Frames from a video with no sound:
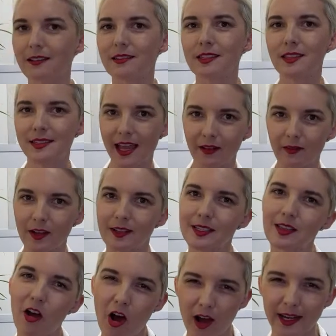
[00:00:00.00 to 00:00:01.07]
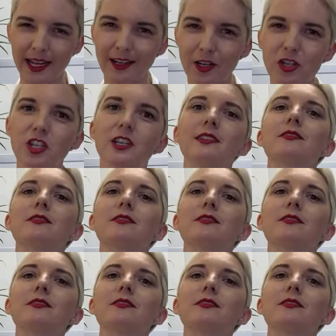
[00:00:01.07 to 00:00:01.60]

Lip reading: save us on energy.